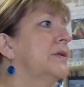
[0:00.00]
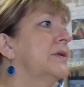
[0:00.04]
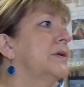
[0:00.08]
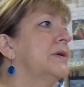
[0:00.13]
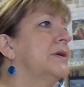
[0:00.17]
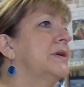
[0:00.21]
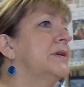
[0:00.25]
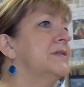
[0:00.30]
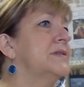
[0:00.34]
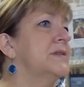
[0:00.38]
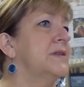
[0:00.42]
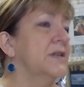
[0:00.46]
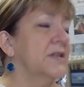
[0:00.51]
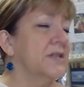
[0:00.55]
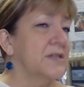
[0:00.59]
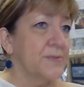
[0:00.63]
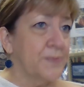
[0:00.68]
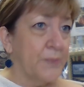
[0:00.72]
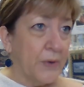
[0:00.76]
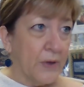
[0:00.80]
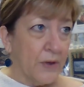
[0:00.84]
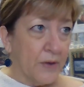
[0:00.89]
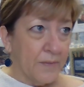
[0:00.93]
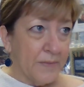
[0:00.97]
It's an
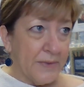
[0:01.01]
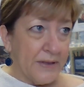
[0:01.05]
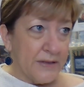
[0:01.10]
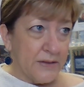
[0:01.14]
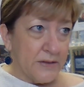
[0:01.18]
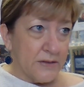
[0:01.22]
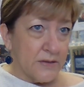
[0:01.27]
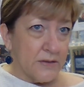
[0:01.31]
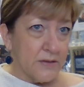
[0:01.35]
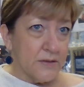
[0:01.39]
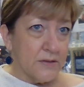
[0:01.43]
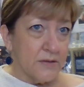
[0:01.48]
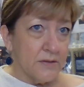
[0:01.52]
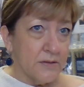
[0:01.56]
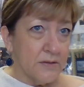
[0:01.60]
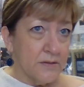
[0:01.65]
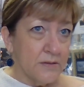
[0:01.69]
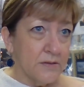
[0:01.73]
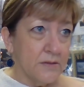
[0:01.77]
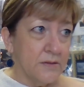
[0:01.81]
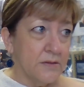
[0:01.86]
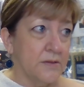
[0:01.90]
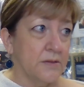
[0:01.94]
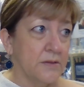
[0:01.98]
experiment.
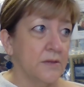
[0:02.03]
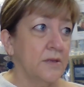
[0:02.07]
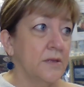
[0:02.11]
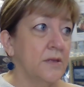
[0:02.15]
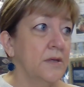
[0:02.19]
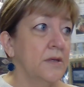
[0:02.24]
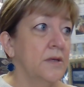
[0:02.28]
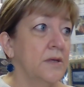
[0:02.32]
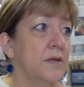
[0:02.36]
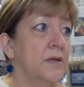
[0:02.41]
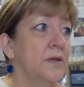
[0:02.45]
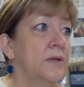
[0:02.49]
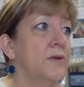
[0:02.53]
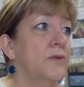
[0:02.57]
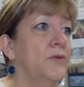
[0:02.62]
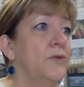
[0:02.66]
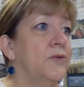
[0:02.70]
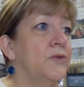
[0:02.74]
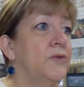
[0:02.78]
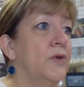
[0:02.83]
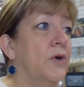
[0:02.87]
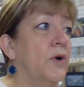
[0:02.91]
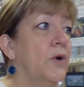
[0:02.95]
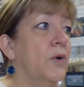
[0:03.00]

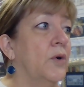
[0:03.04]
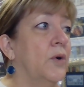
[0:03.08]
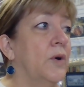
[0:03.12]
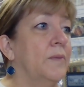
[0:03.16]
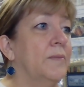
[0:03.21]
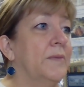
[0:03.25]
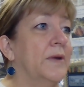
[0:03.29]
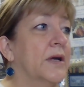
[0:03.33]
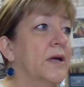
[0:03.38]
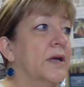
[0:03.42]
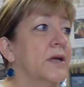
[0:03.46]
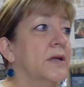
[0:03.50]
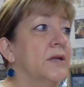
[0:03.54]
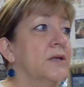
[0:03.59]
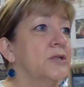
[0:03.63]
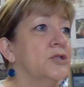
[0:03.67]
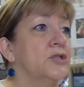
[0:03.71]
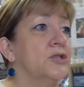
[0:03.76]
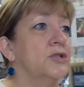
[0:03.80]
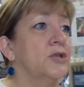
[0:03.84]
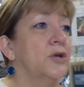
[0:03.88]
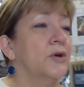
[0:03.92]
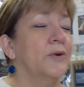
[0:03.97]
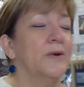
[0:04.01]
So I'm not going to
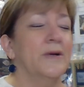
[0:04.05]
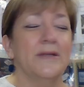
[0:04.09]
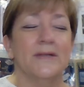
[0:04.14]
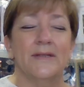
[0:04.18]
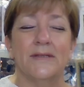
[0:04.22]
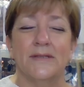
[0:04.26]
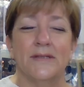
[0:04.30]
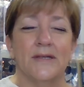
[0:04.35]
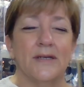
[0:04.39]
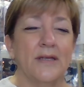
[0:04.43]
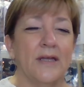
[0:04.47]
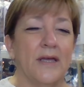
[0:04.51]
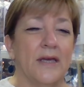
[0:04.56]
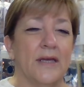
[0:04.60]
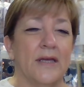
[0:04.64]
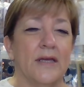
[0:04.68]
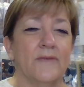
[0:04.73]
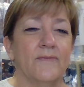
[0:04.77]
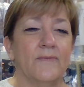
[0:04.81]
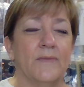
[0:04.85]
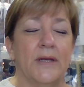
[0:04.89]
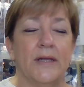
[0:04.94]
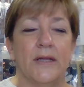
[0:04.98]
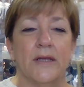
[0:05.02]
show it until
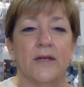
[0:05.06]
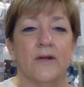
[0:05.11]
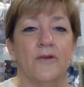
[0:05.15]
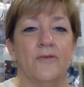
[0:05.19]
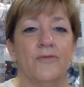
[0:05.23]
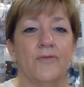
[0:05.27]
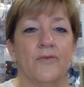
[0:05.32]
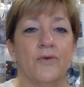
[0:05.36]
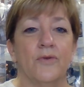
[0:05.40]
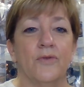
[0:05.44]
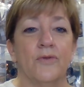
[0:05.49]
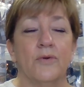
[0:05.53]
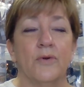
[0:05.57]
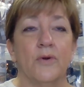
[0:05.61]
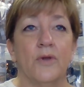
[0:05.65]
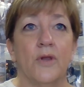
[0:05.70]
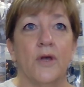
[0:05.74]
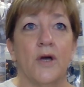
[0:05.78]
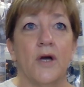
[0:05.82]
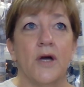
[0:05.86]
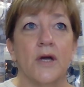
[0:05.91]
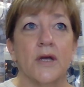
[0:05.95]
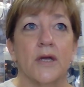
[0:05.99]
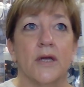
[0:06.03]
I'm a little further
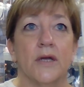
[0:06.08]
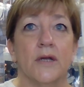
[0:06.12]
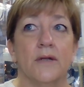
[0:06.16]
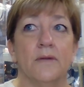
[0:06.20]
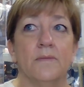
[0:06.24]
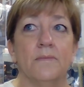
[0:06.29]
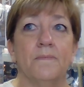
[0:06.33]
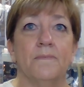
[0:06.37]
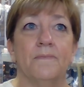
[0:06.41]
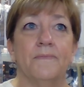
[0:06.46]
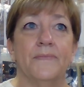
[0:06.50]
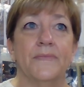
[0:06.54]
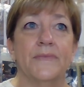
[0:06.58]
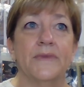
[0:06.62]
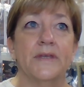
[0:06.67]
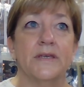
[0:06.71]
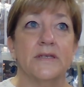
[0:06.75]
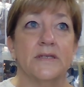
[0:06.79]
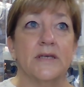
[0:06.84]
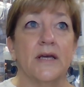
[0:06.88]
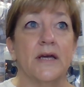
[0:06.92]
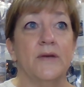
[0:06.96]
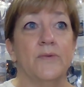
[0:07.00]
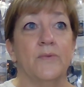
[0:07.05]
along and
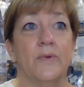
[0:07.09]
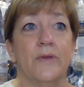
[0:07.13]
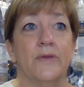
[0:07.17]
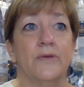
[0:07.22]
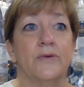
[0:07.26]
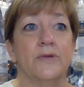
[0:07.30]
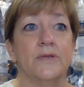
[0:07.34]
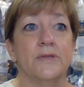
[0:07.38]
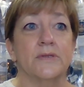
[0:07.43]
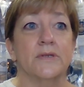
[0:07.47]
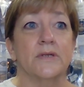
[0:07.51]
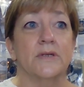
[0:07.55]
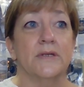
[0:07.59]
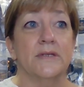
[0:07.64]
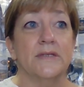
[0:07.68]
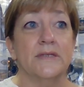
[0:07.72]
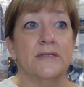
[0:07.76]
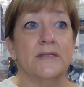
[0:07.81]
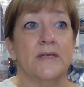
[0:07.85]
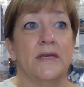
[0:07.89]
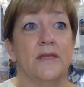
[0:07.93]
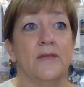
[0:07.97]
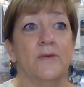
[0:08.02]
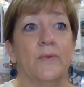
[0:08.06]
decide whether it's going to
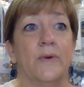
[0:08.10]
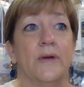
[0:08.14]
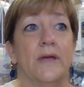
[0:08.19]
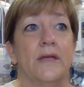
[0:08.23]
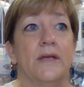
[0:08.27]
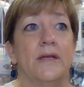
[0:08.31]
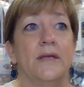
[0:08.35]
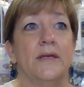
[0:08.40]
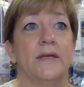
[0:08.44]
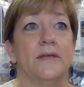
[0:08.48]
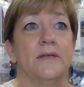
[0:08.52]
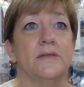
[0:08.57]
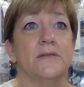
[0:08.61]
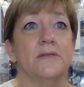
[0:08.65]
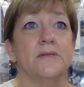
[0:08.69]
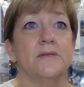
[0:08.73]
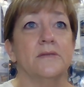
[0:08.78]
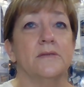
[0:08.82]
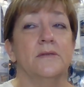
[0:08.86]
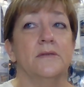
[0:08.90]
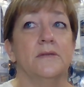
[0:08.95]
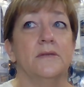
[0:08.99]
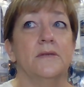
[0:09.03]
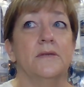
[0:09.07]
stay the way it is.
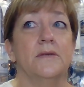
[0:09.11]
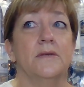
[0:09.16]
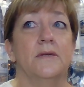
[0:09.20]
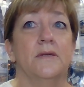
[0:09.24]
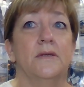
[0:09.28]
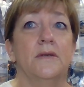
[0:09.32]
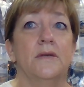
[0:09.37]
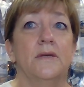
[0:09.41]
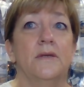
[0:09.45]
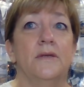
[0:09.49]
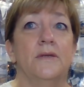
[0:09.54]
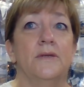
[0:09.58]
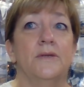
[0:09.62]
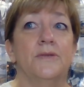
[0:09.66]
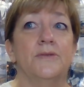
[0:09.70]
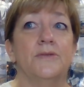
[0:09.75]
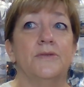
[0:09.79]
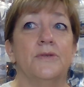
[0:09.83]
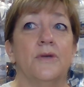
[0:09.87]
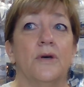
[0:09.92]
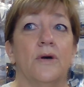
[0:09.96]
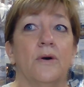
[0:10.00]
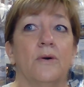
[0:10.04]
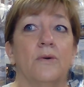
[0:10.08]

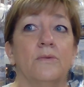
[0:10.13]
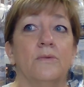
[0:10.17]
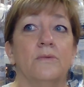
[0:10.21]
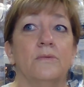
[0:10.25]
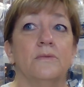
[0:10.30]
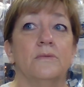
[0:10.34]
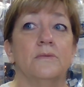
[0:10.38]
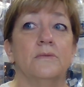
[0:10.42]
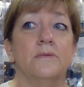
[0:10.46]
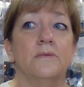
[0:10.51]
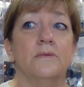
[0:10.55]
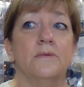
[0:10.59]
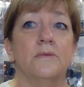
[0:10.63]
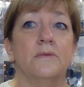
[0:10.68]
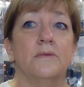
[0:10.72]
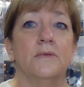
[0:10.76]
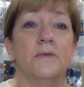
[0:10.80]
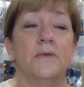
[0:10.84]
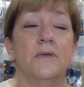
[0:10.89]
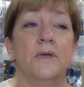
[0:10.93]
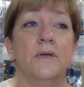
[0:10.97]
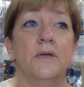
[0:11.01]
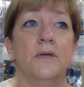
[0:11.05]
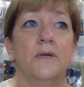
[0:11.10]
So
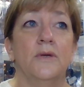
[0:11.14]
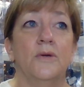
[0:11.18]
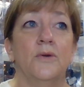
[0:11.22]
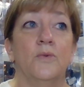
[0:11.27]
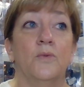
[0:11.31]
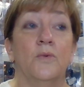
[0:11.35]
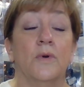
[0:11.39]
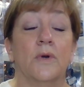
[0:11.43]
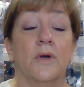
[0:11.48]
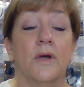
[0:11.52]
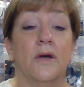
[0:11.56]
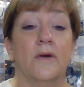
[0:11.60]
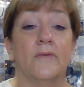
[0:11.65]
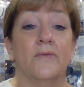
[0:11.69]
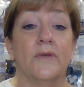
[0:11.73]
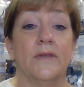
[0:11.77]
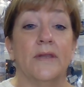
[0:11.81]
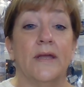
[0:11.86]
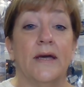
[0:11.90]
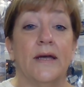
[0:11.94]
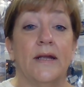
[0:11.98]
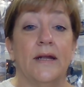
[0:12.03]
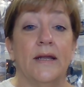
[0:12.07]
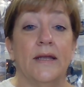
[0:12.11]
we'll cover
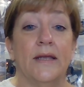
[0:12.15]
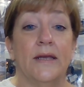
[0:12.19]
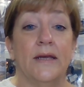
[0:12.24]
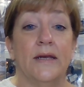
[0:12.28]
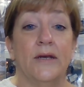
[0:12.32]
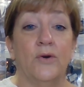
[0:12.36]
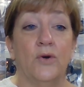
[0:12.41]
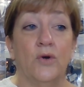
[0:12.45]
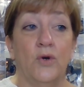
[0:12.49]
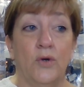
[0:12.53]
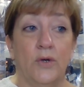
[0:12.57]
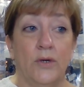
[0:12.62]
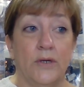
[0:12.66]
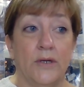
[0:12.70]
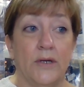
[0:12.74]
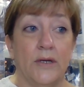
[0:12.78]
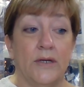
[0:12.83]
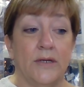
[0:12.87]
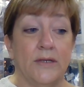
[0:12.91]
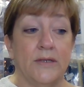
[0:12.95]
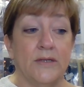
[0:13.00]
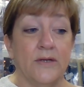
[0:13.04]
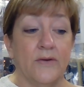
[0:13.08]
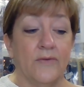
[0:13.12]
that later
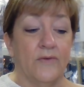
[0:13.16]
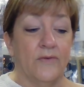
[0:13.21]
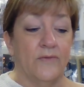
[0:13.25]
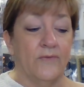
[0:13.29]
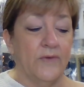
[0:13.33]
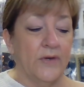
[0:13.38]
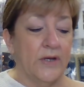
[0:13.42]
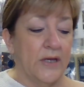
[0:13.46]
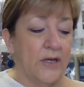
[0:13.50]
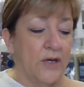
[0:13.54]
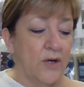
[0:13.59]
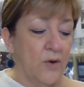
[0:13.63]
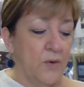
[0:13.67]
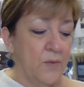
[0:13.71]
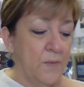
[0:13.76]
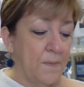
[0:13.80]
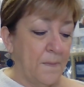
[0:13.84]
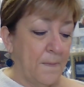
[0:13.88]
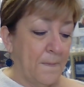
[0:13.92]
in a different video.